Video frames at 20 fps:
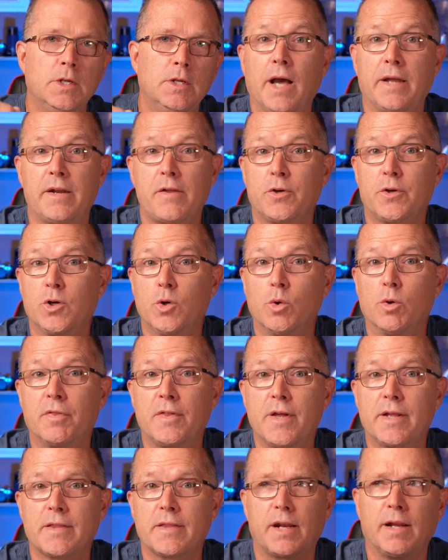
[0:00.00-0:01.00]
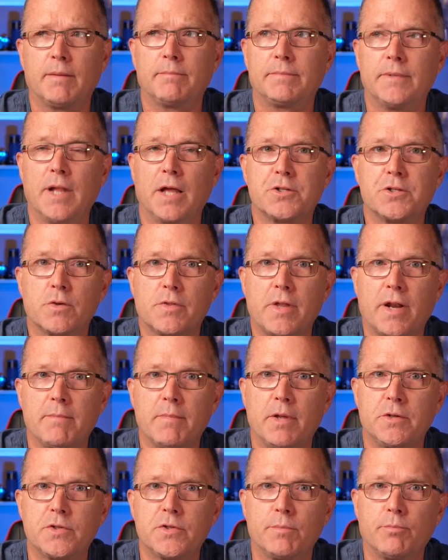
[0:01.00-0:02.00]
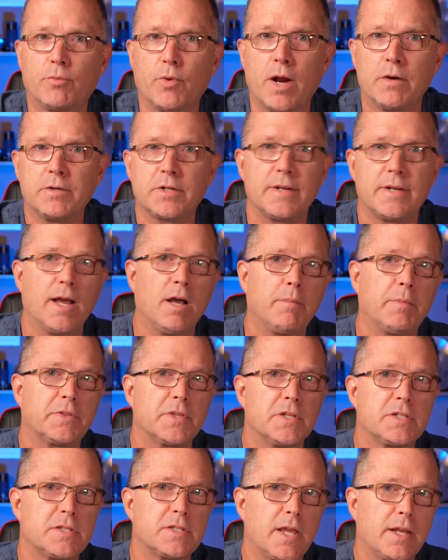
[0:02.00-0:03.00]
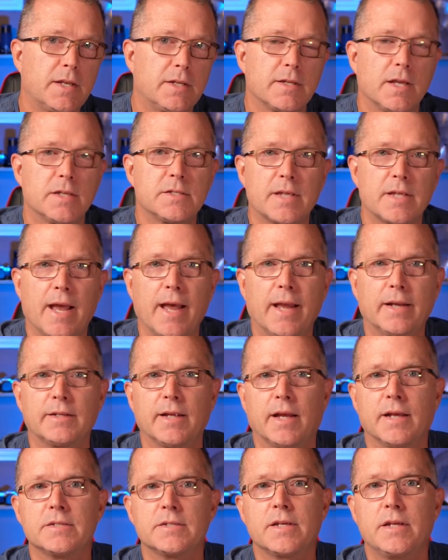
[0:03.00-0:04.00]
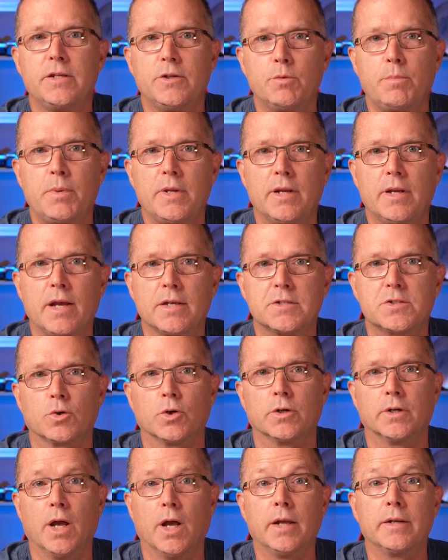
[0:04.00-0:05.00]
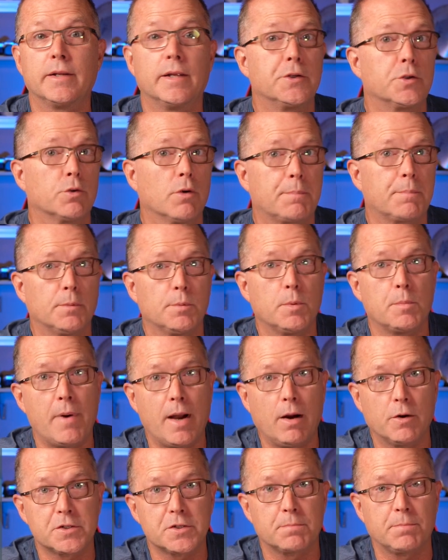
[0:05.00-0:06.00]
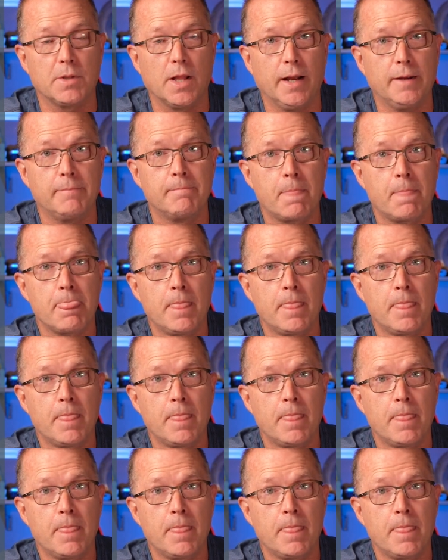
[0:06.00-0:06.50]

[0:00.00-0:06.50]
Another cool thing that I'm not sure that I mentioned prior to now, but this thing does act as a UPS, or an uninterruptible power supply.